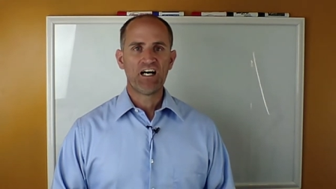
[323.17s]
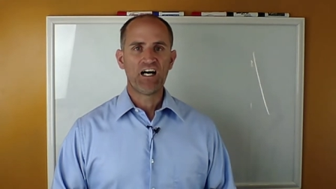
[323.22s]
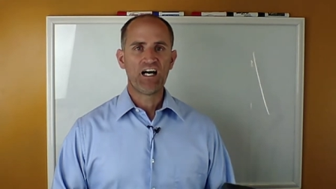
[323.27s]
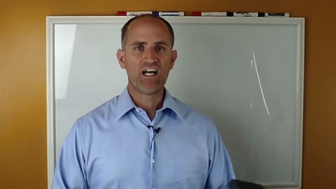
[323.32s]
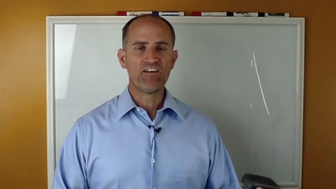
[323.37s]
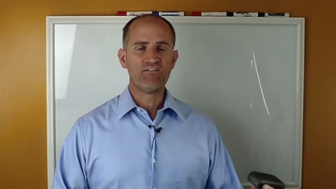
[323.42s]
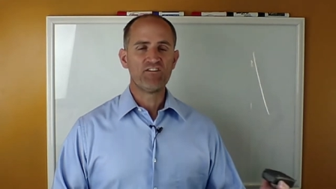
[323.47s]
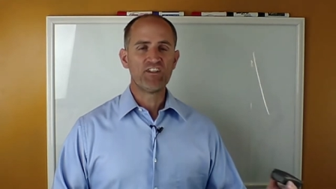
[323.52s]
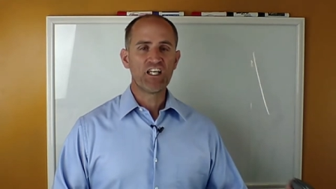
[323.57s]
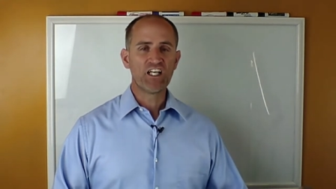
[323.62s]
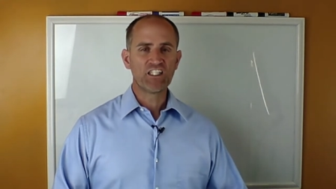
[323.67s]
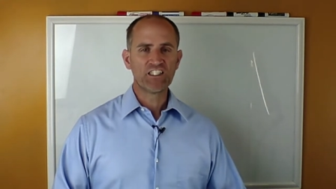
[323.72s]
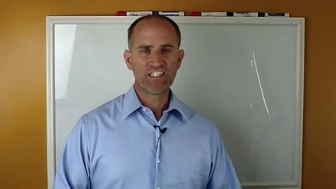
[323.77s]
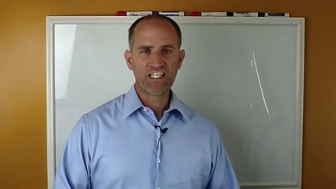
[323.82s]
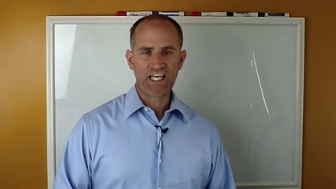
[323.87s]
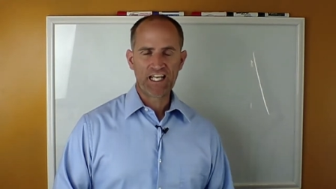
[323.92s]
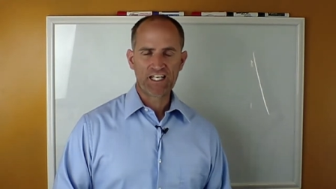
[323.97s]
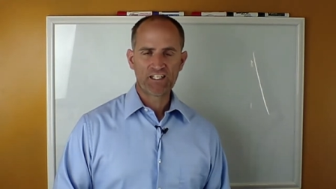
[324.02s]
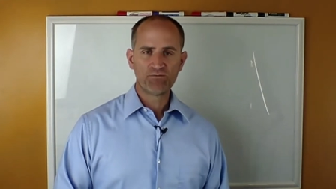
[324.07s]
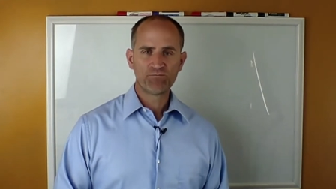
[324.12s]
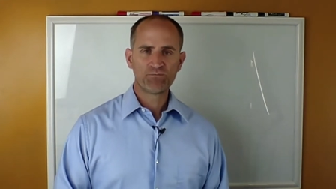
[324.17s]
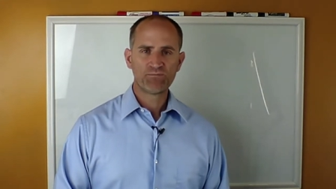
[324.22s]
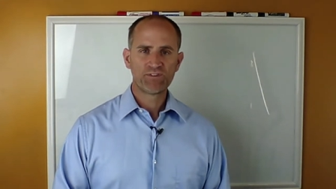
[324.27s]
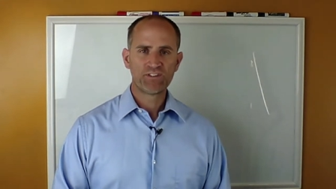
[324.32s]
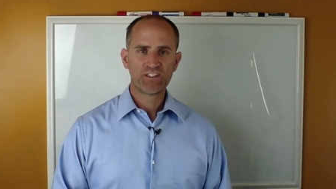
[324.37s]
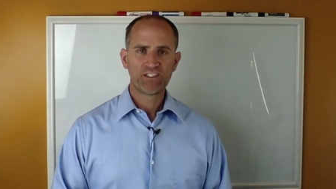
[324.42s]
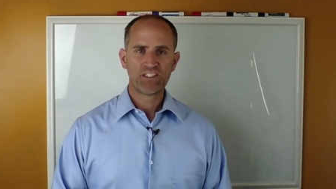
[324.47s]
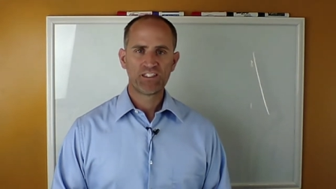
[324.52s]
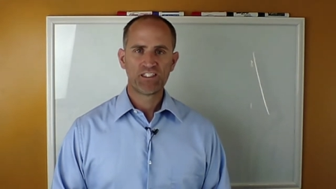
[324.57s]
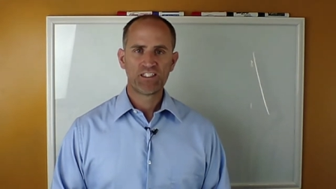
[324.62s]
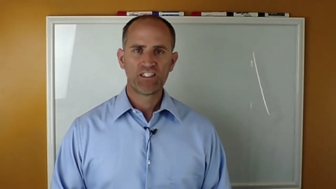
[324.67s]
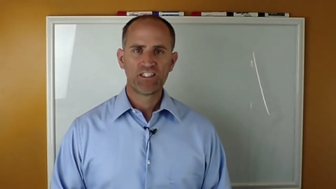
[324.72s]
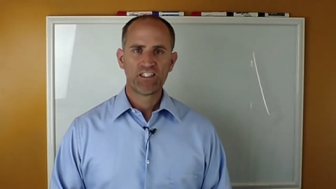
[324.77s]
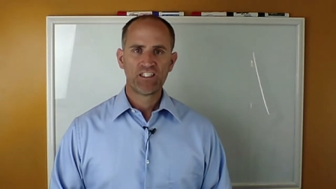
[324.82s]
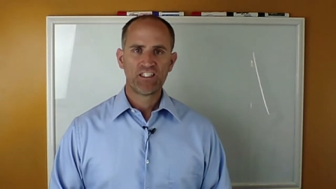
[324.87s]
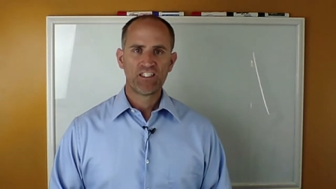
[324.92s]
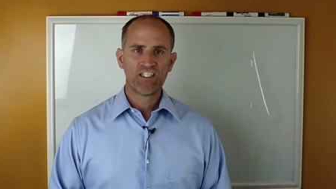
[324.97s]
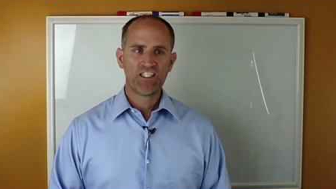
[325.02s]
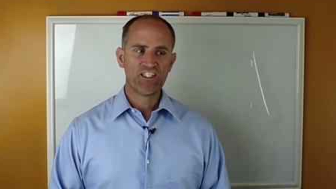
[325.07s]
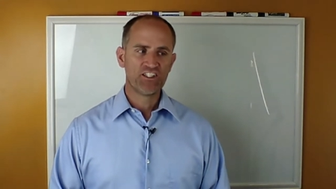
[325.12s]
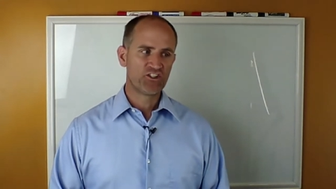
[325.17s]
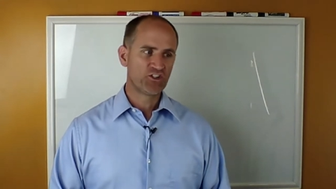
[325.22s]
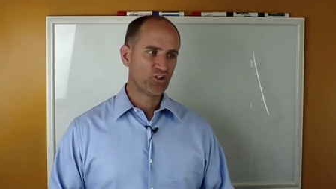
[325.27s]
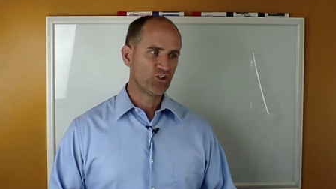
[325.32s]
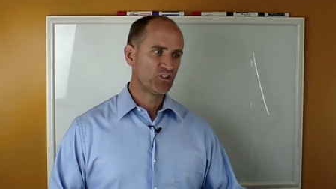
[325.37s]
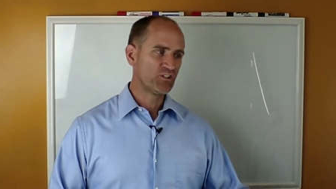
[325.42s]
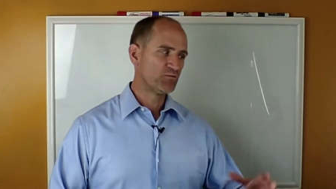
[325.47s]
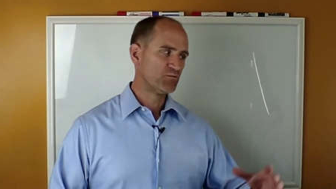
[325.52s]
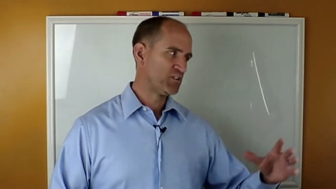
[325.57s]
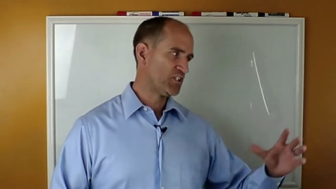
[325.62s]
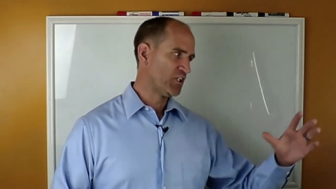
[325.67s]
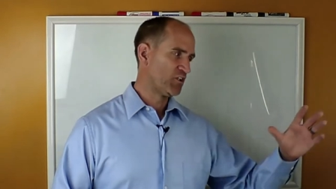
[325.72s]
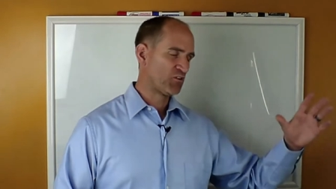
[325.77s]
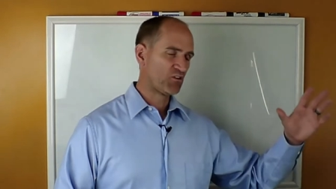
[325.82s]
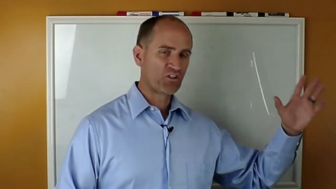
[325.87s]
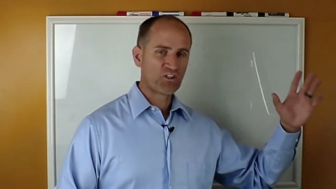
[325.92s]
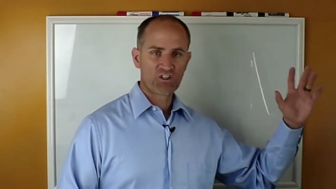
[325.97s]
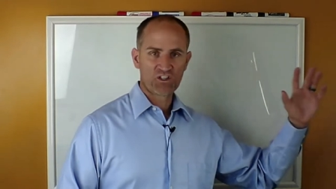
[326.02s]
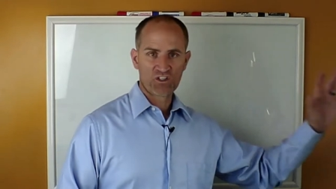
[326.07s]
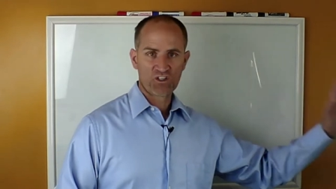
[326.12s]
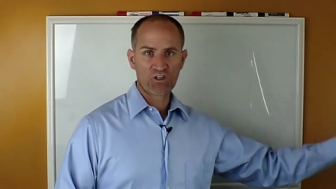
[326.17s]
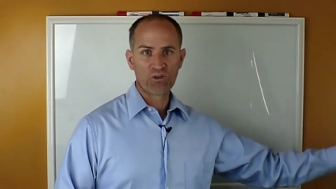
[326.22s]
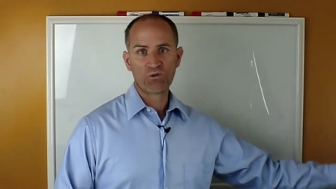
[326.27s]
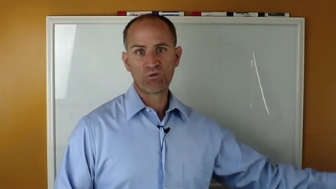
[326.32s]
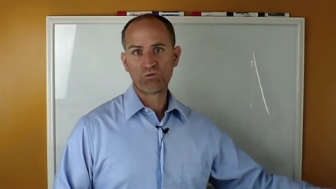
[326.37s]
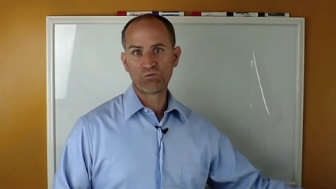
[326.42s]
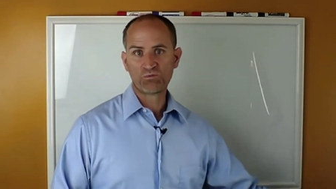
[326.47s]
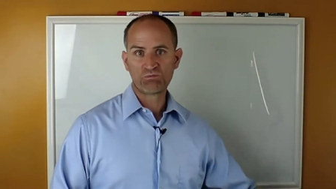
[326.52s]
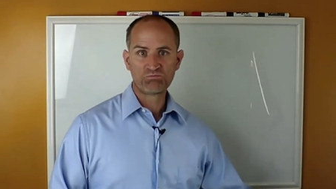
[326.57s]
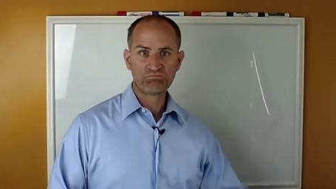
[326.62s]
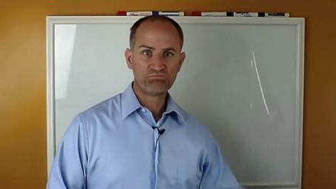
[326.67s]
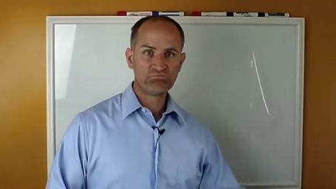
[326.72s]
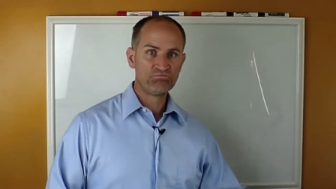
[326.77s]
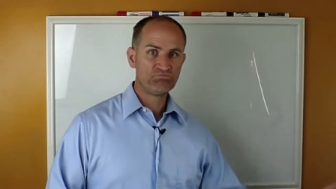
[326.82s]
I've yelled at them and told them, you know, go